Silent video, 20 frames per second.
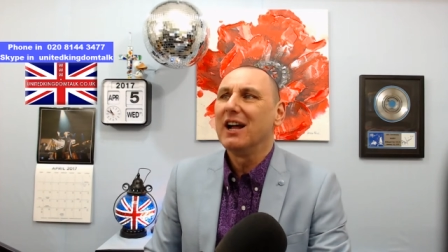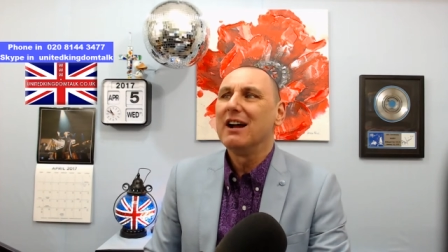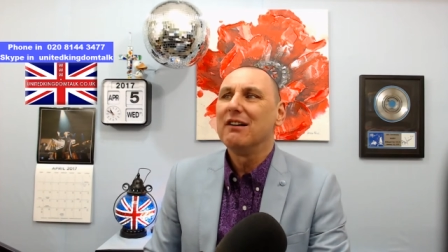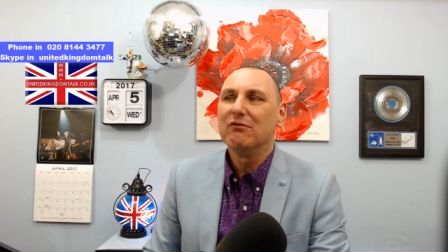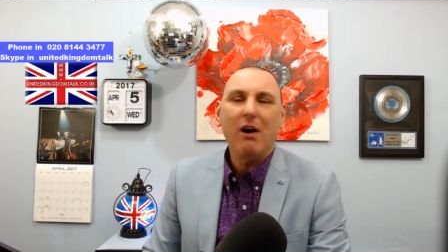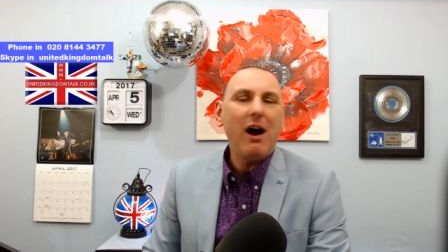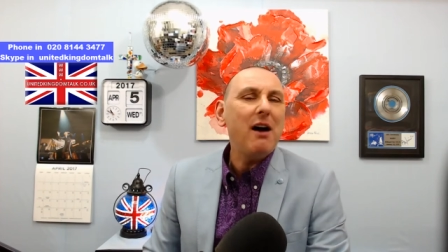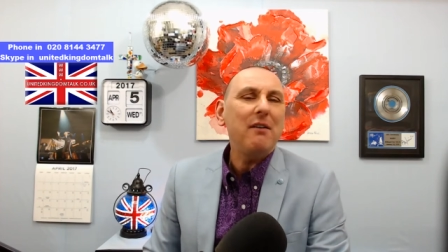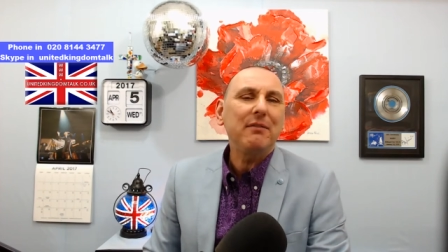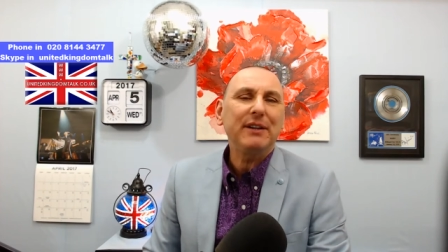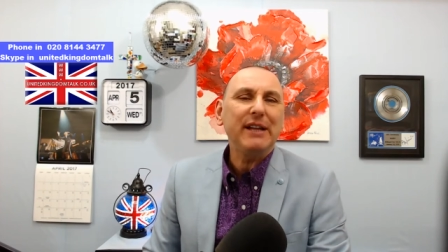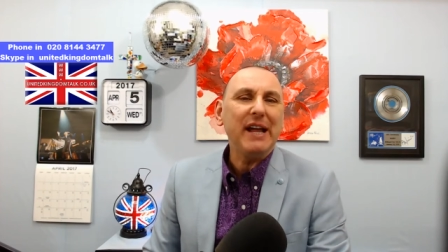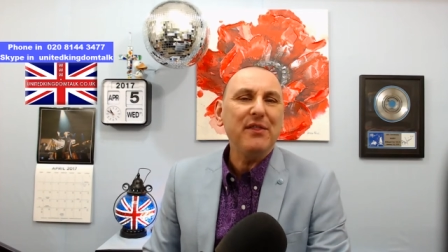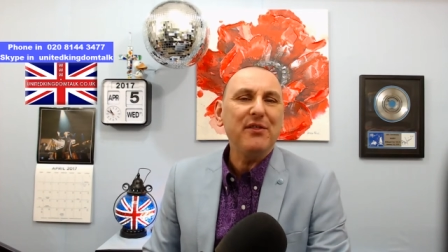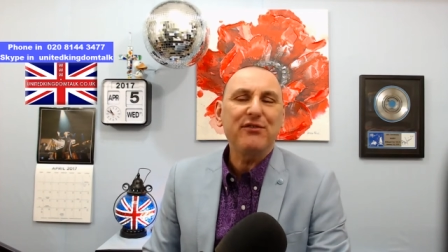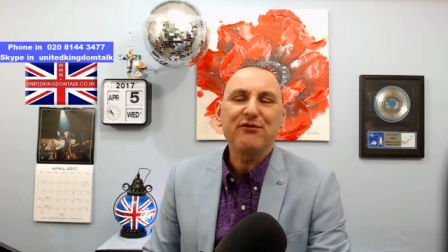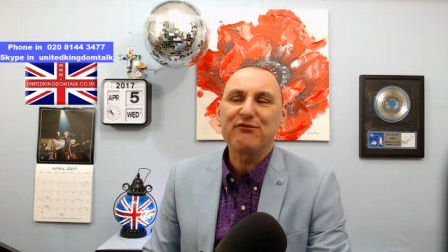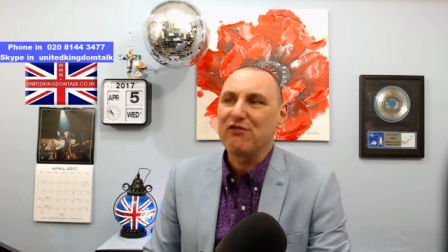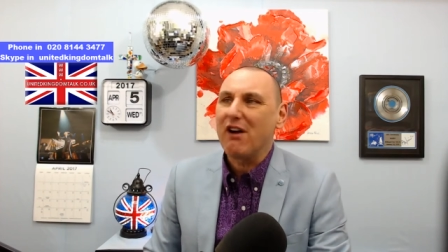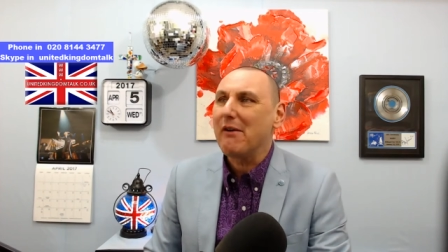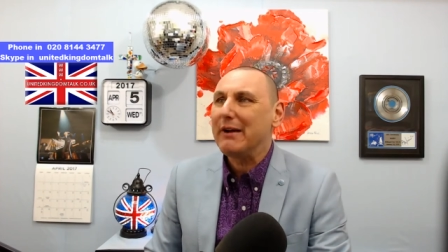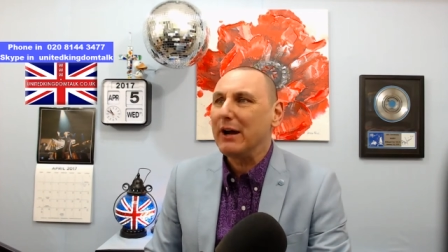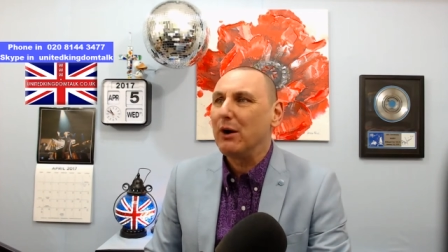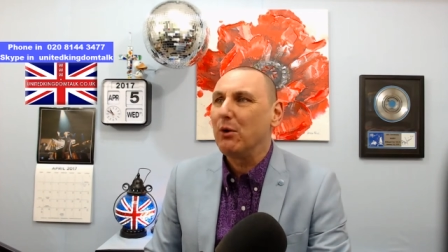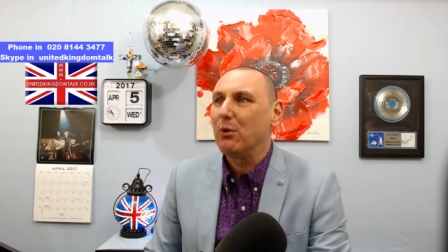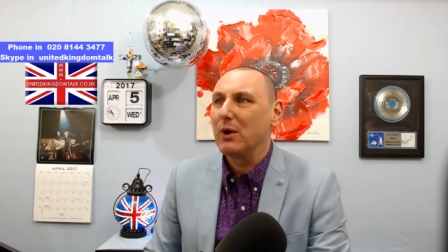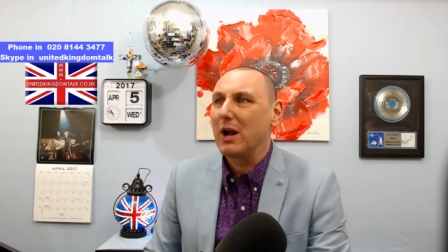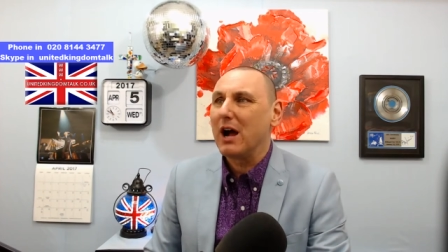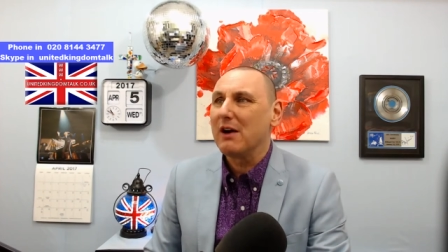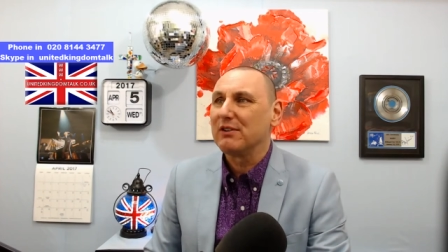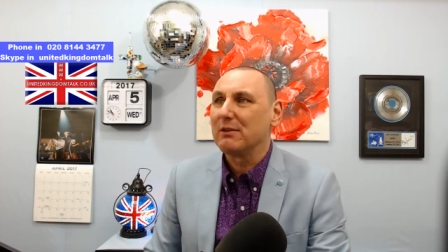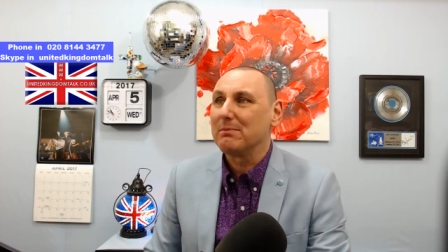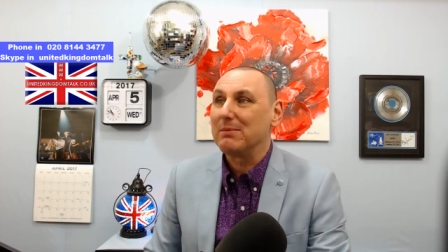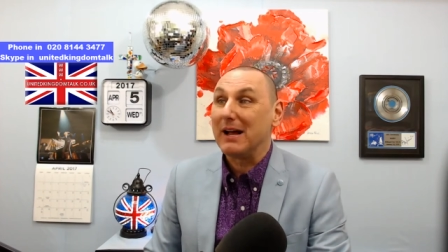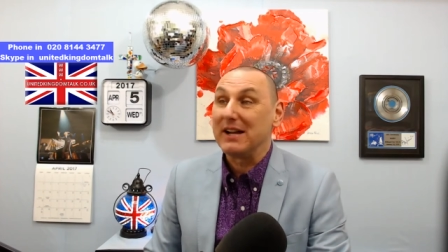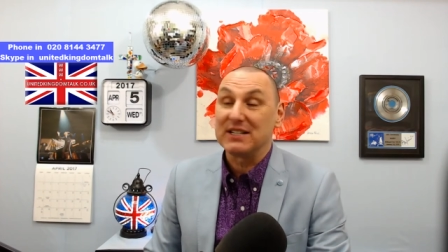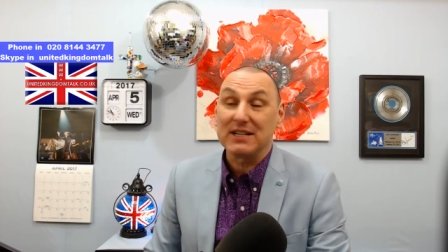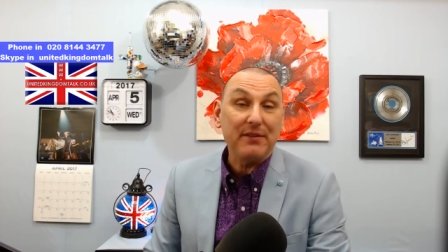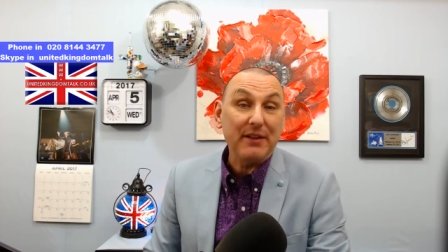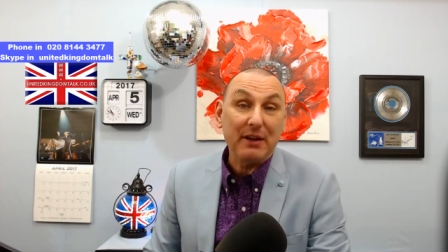rather than throw it all over the
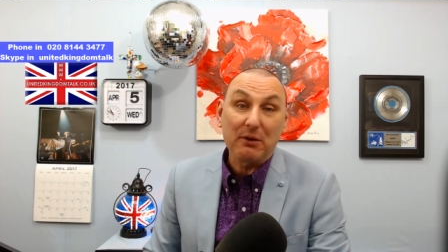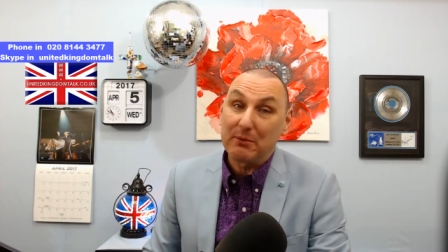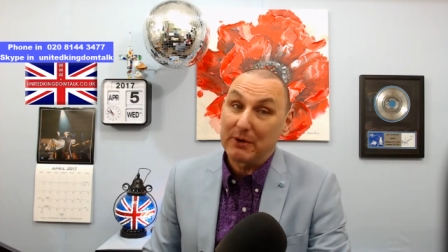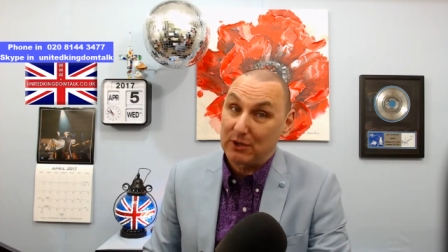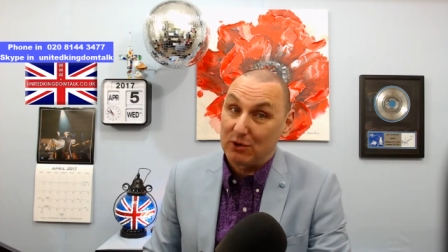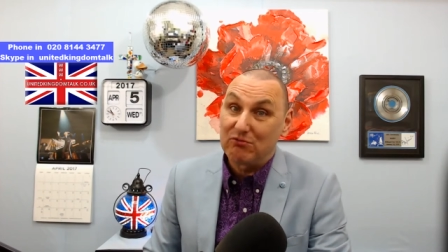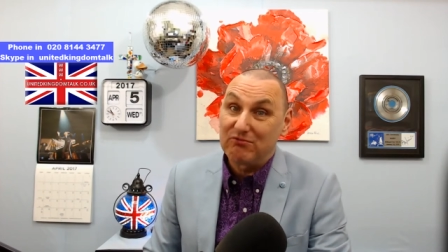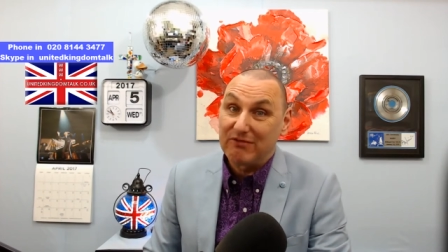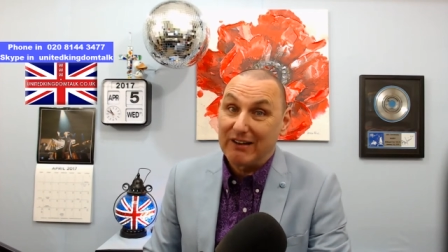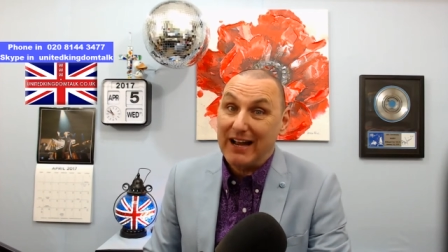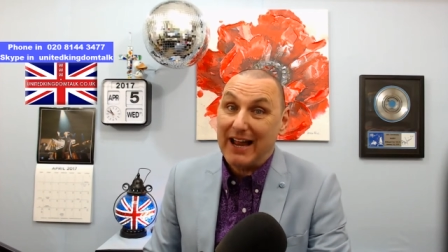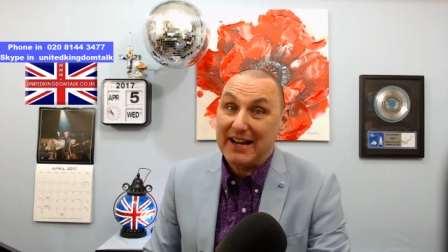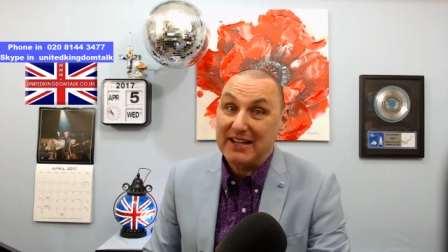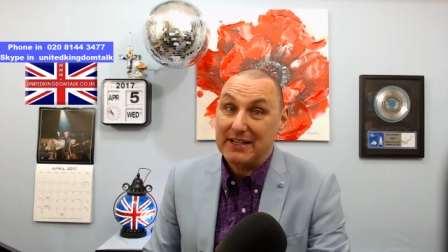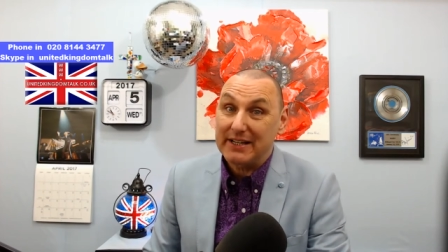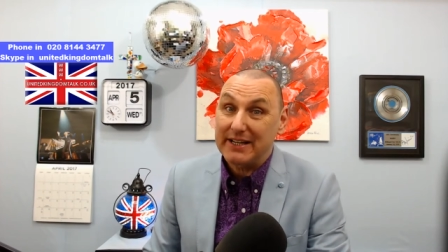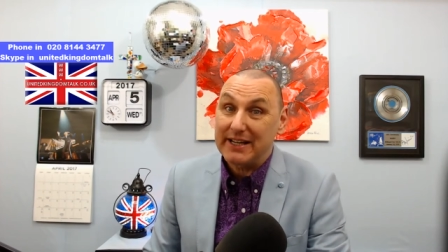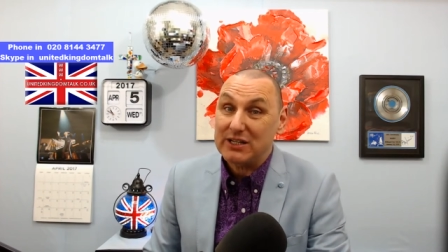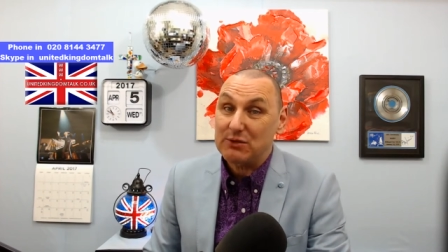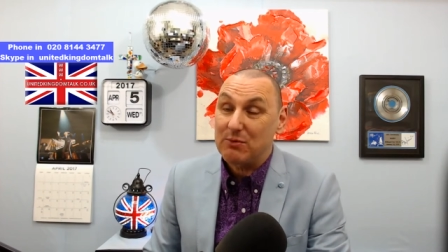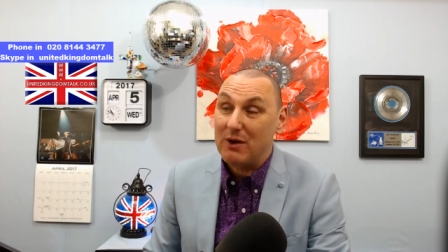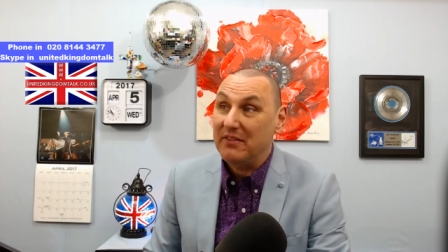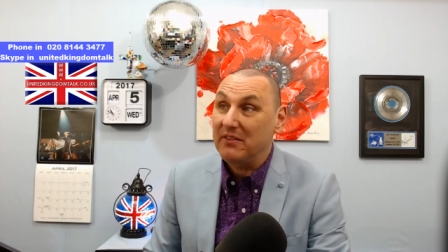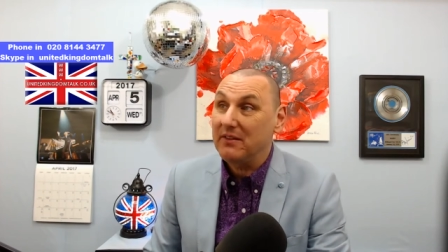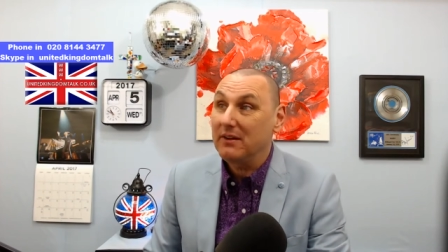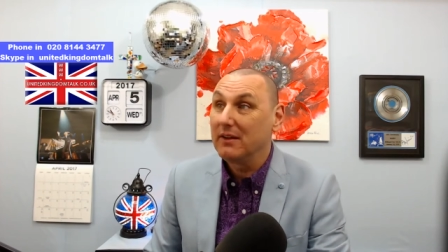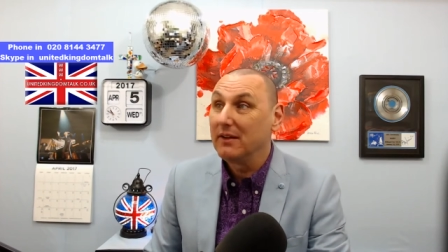place? I think we can all relate to this one.